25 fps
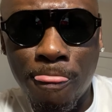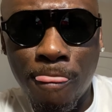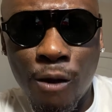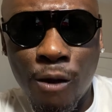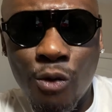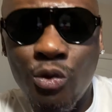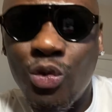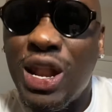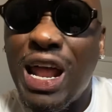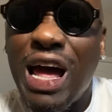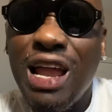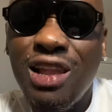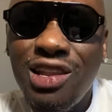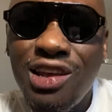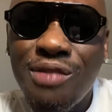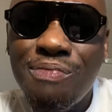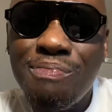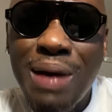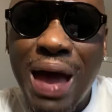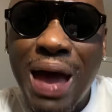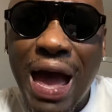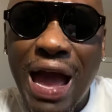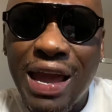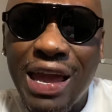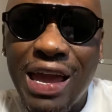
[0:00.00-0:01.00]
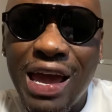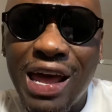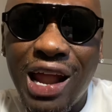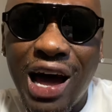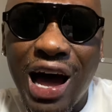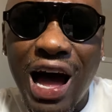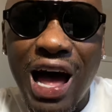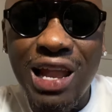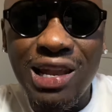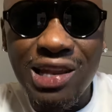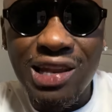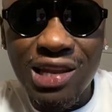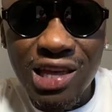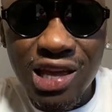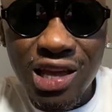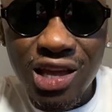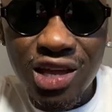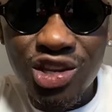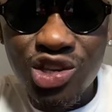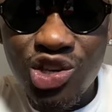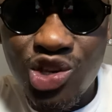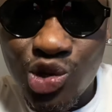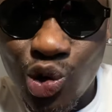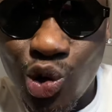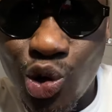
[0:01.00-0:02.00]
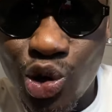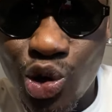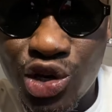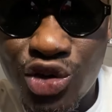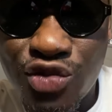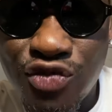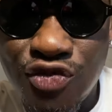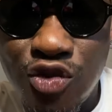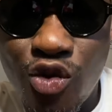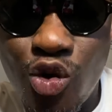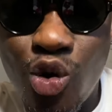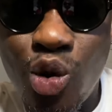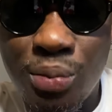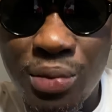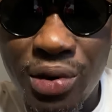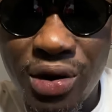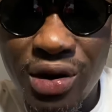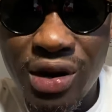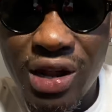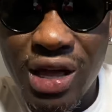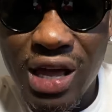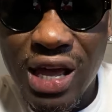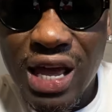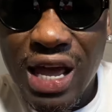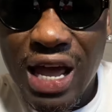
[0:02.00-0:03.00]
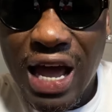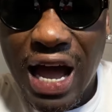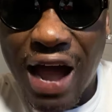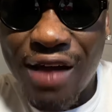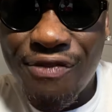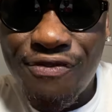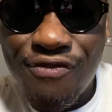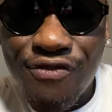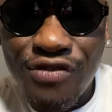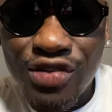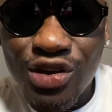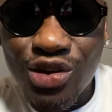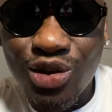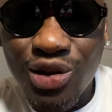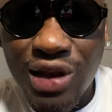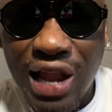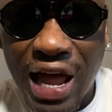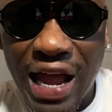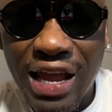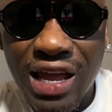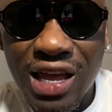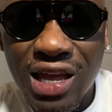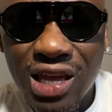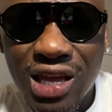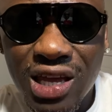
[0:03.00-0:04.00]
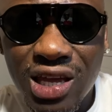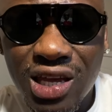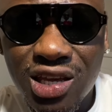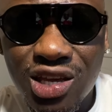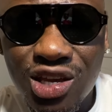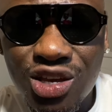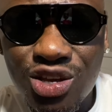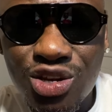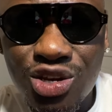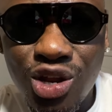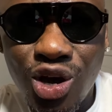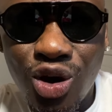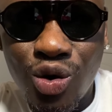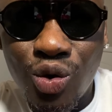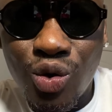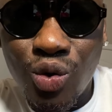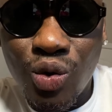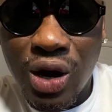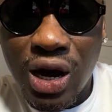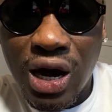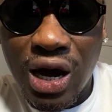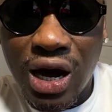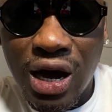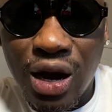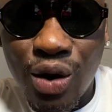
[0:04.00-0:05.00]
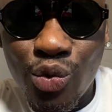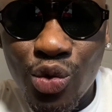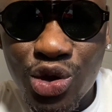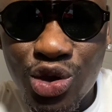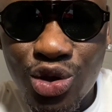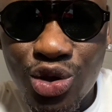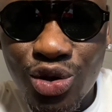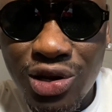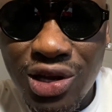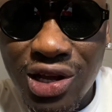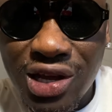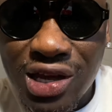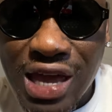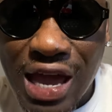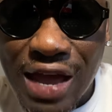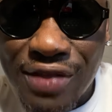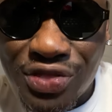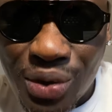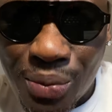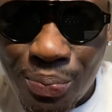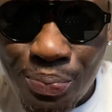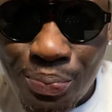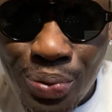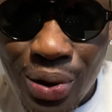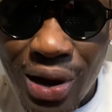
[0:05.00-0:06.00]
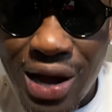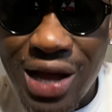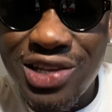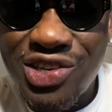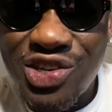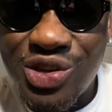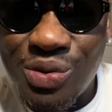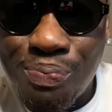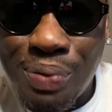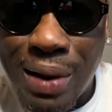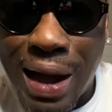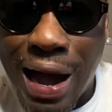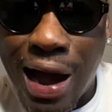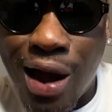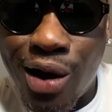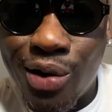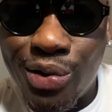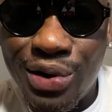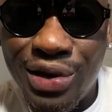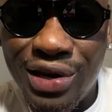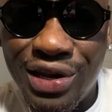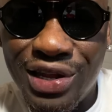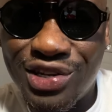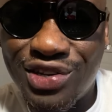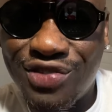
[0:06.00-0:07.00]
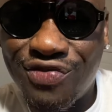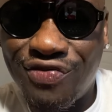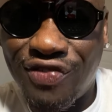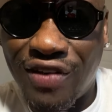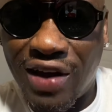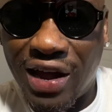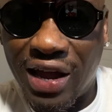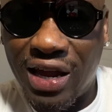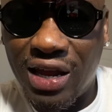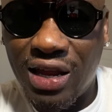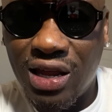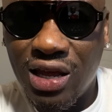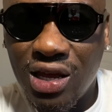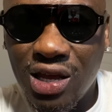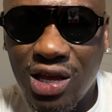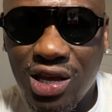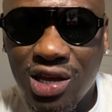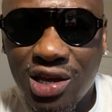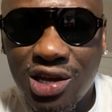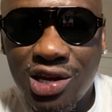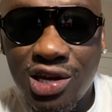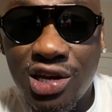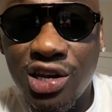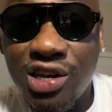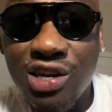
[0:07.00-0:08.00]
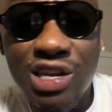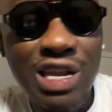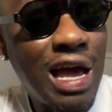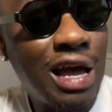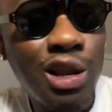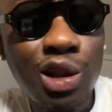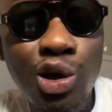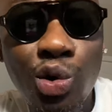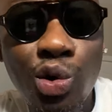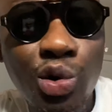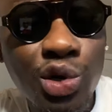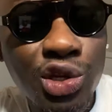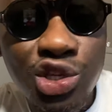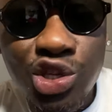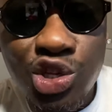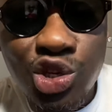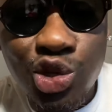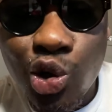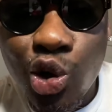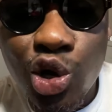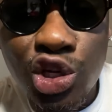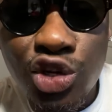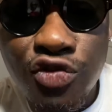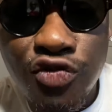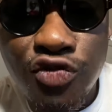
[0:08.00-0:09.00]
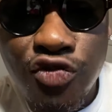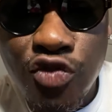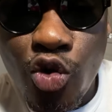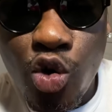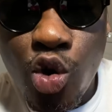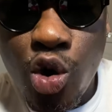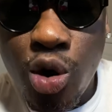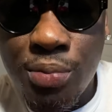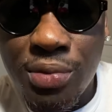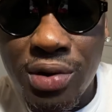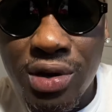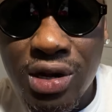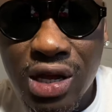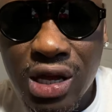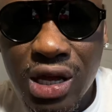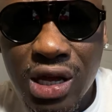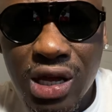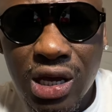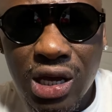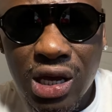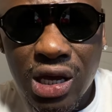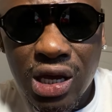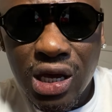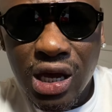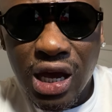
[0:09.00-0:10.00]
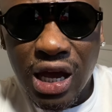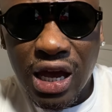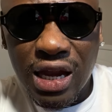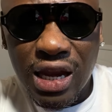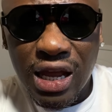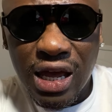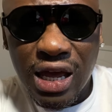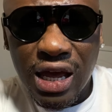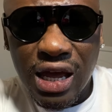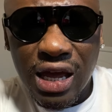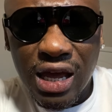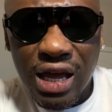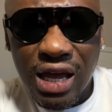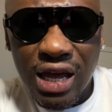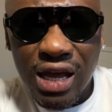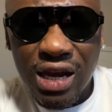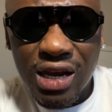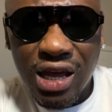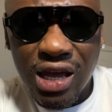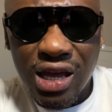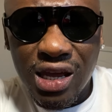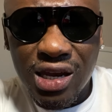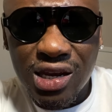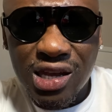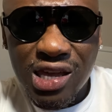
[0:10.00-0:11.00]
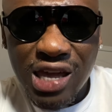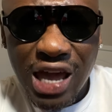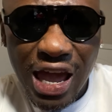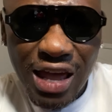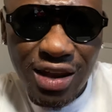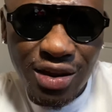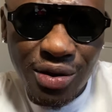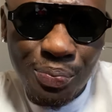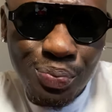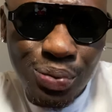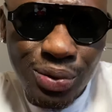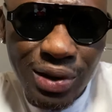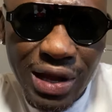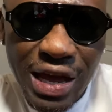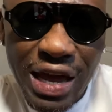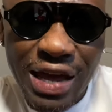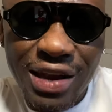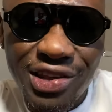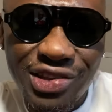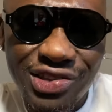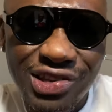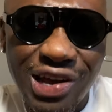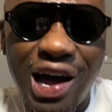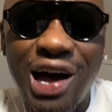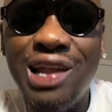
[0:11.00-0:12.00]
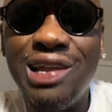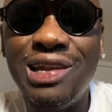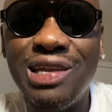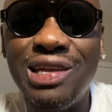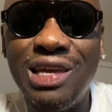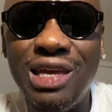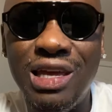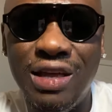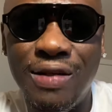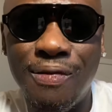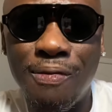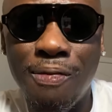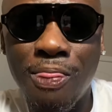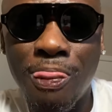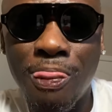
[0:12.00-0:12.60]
when I look back at Ali and George Foreman, I feel like, you know, when you look at the punching power in this fight, Canelo is George Foreman and Caleb Plant is Ali.